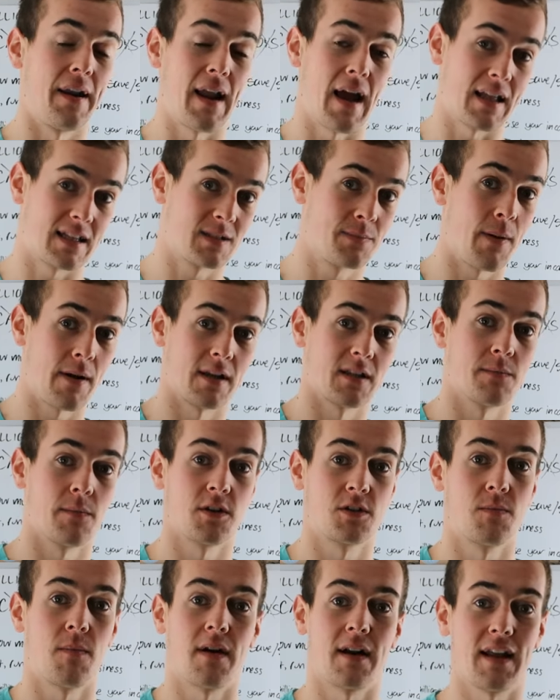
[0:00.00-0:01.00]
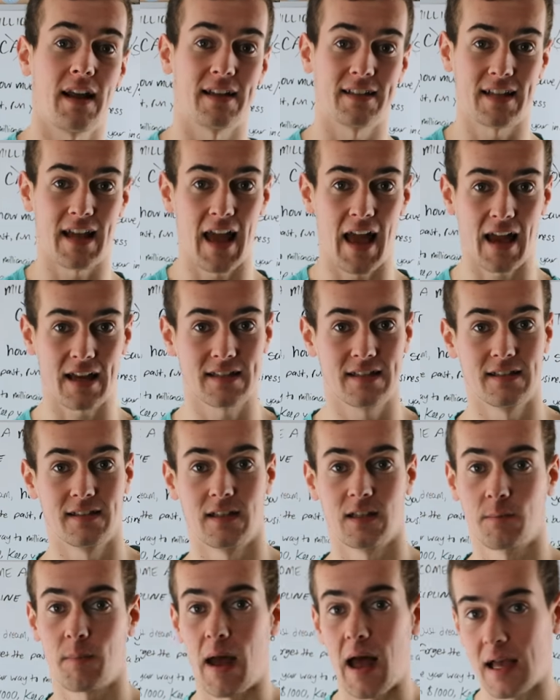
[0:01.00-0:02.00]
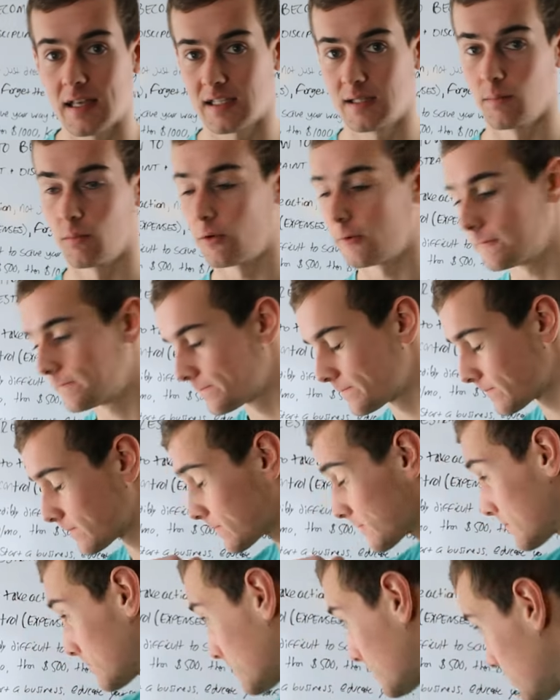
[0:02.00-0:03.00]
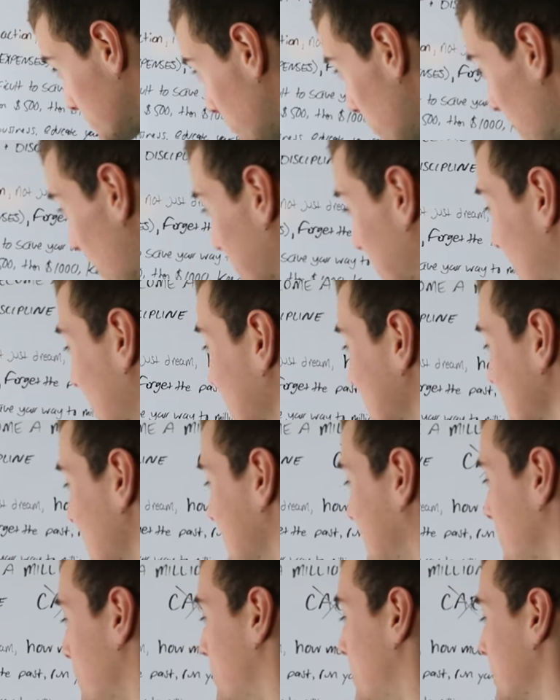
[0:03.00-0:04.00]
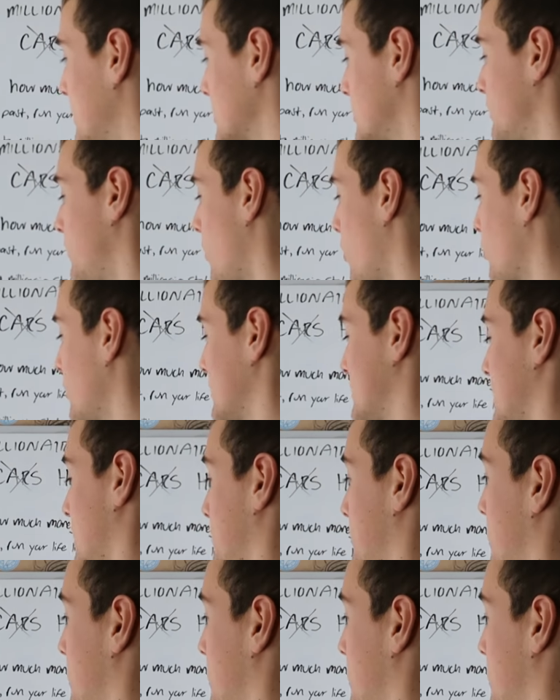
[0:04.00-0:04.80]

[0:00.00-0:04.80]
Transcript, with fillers: not spend as much money on taxes as possible. That is like the biggest focus